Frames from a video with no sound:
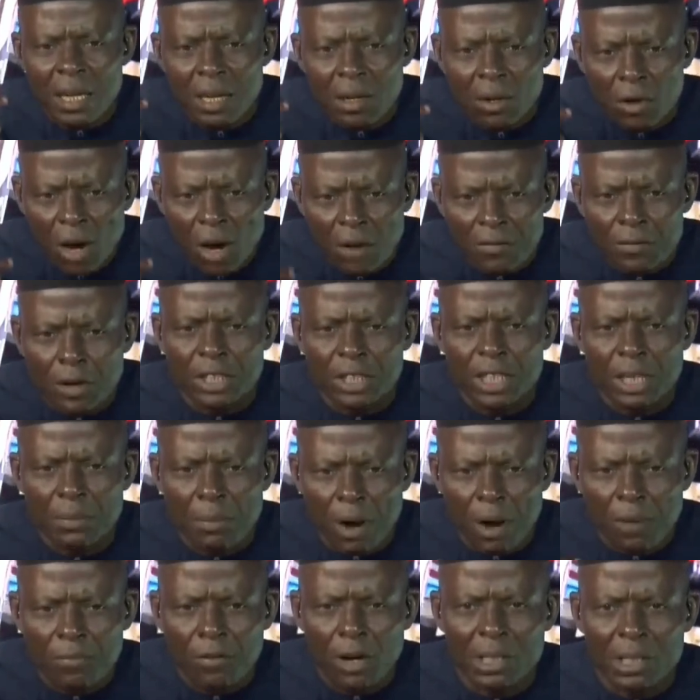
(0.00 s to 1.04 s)
governorship
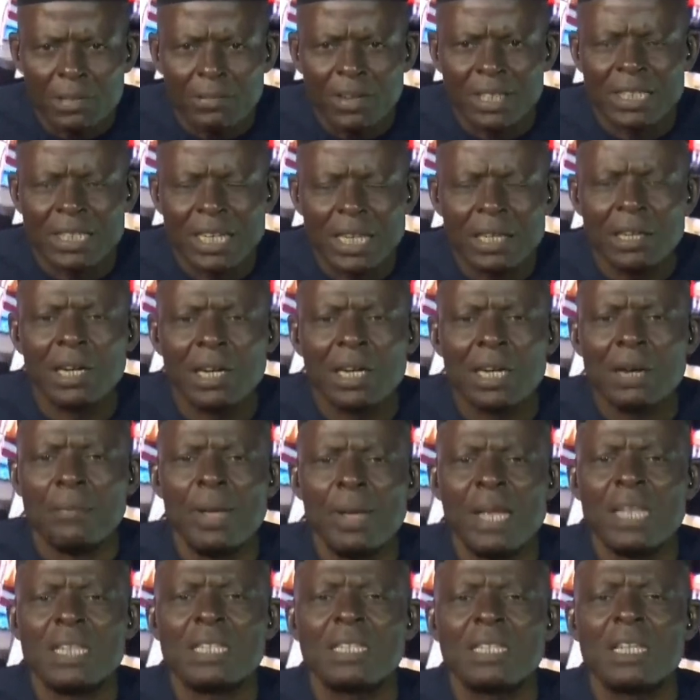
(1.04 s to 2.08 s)
of Cross River State
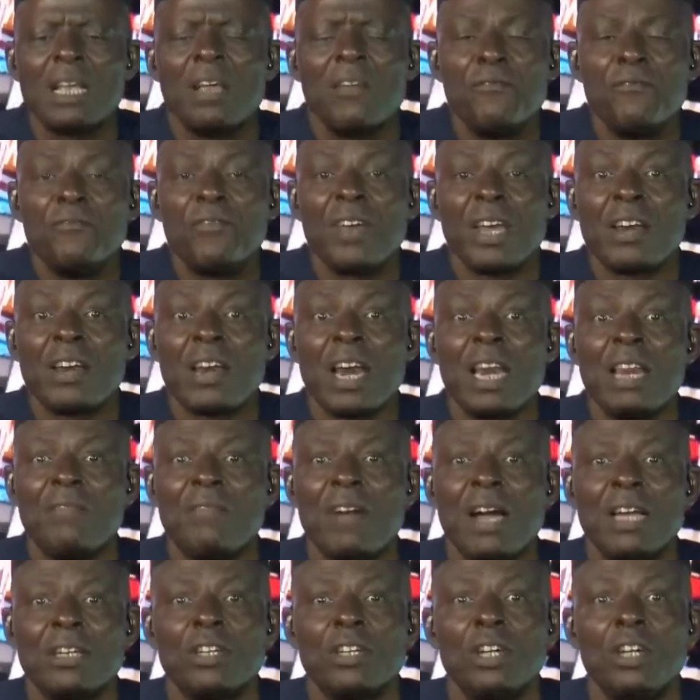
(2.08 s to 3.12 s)
remains very
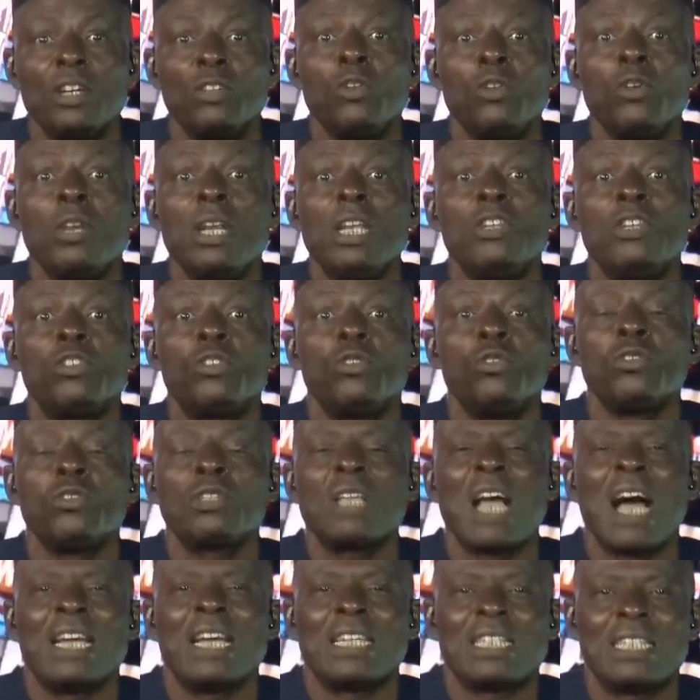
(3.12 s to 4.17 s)
relevant to the issues
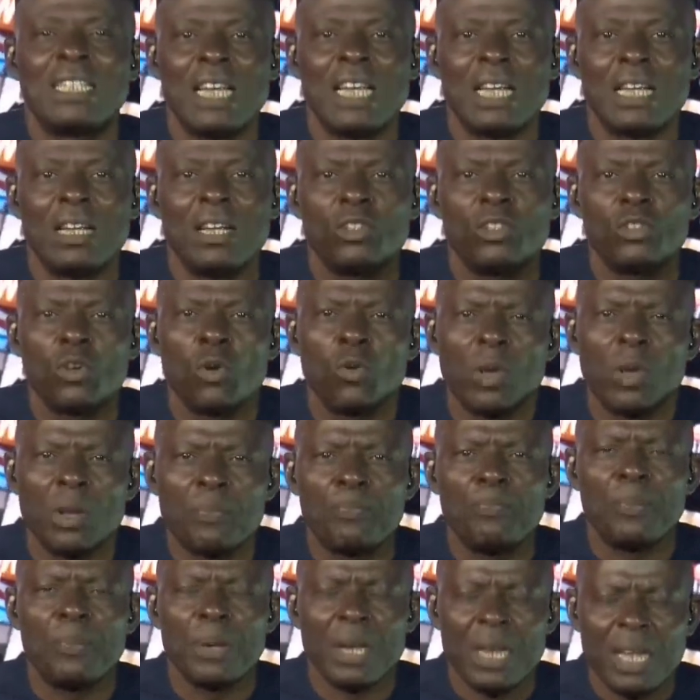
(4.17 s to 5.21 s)
at stake. So we
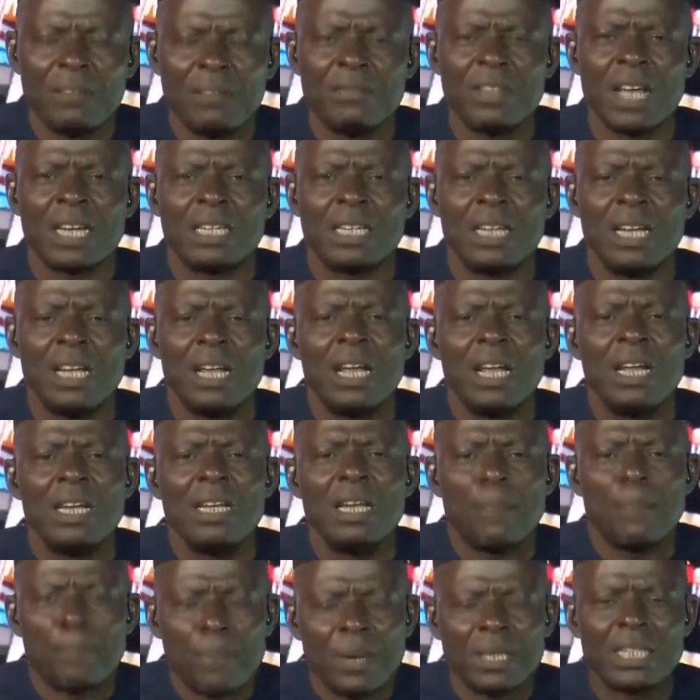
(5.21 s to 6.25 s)
believe that the
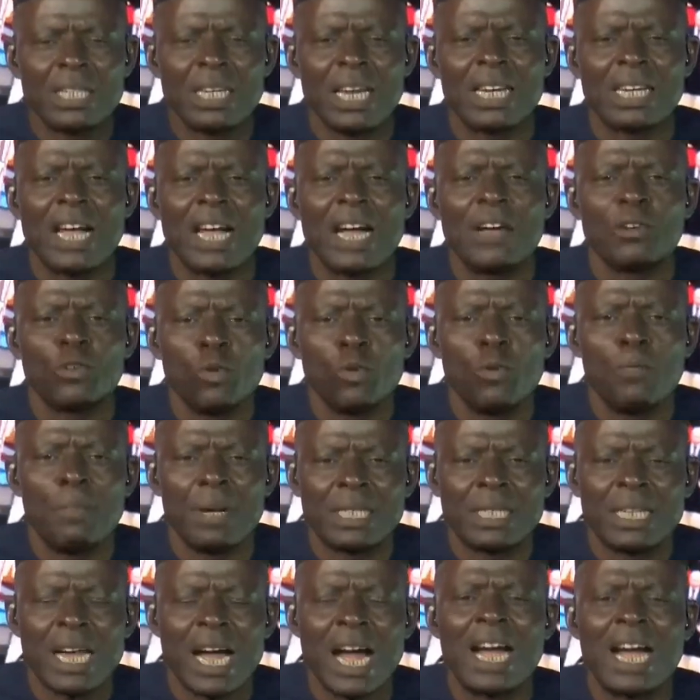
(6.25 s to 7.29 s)
president can do
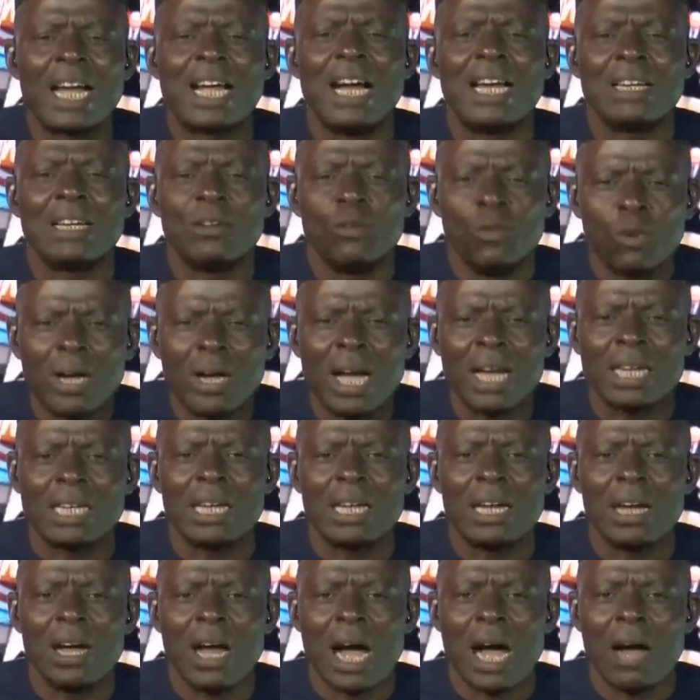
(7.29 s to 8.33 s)
better and can look at
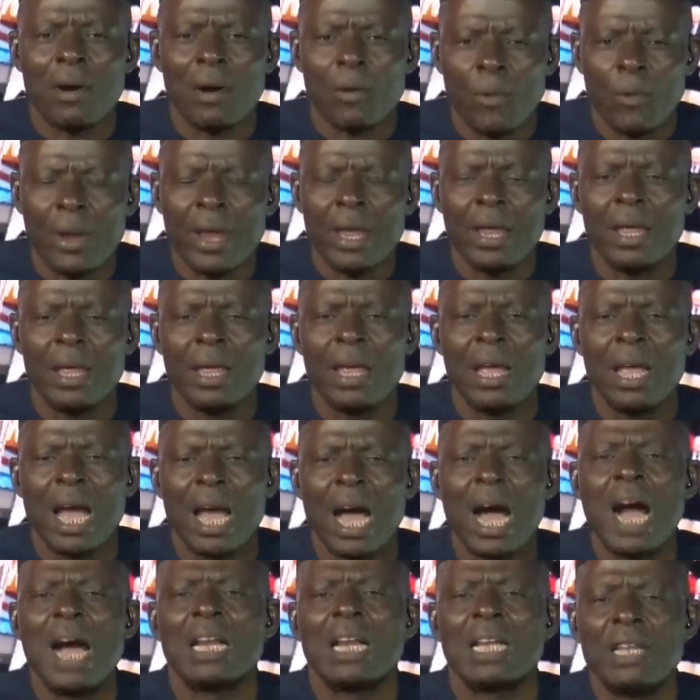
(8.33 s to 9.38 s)
our way
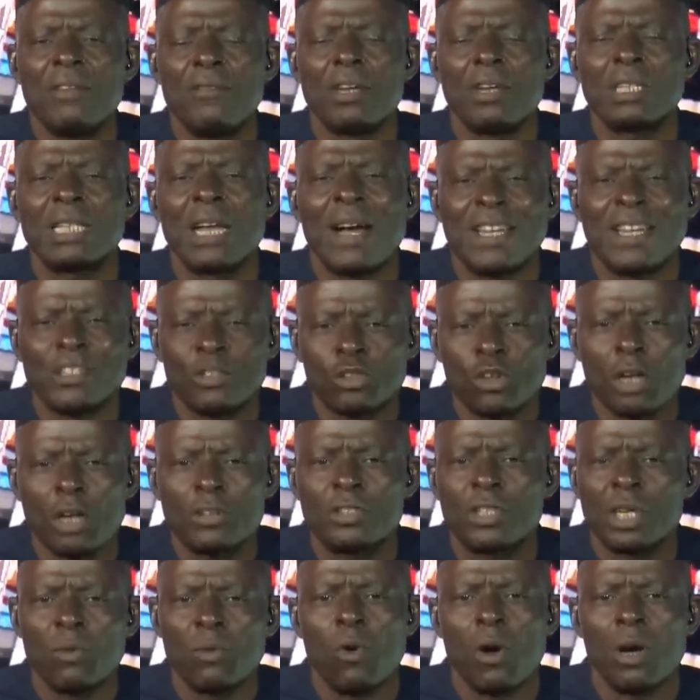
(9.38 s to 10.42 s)
and give us our just
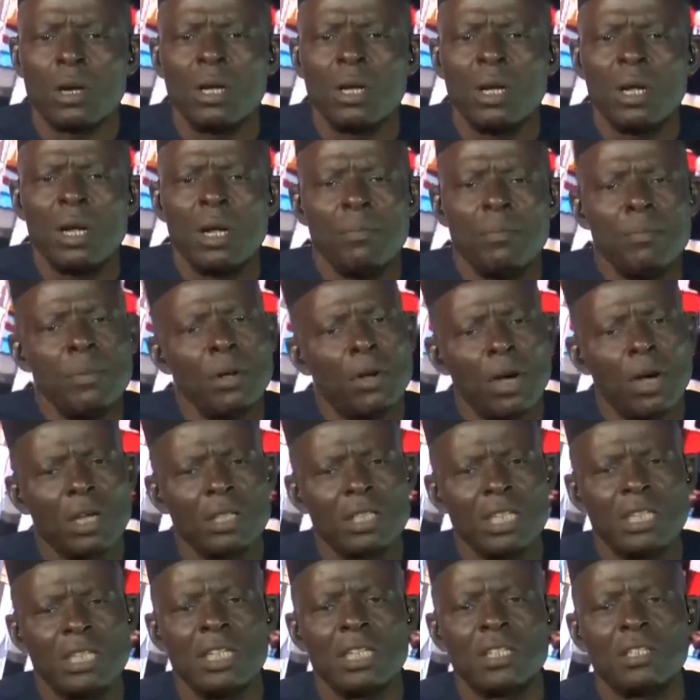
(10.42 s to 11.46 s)
reward, because
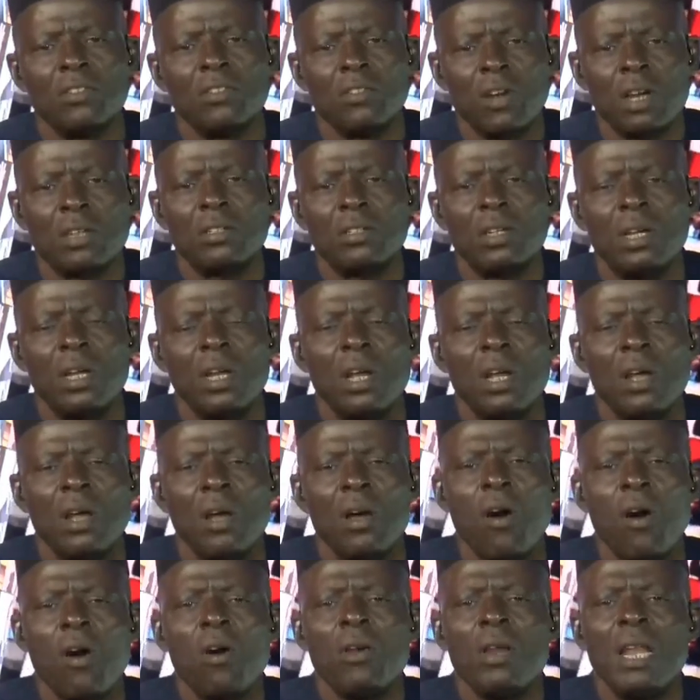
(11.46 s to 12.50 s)
it is not
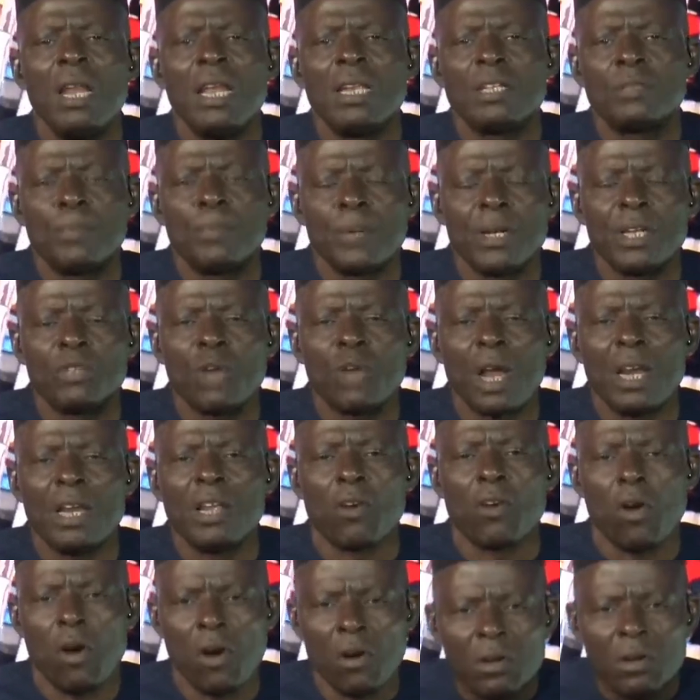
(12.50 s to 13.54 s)
only spiritually
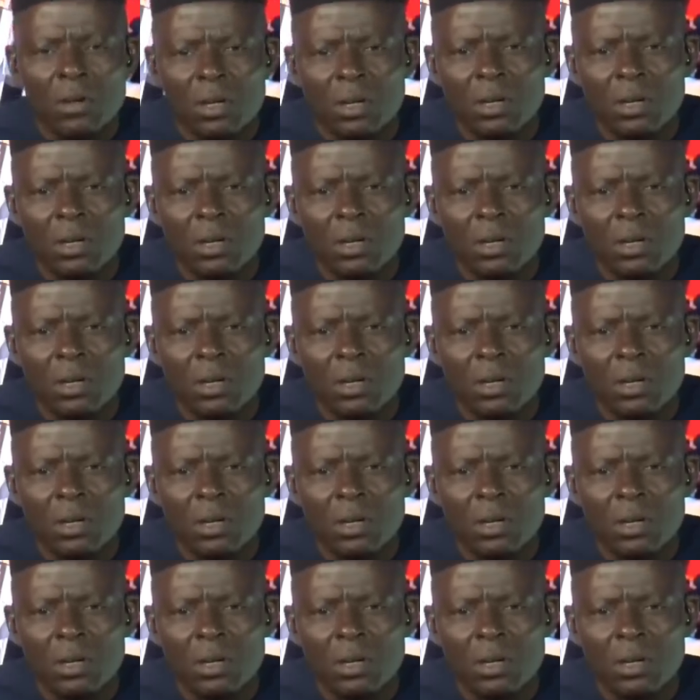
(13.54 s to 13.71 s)
wrong,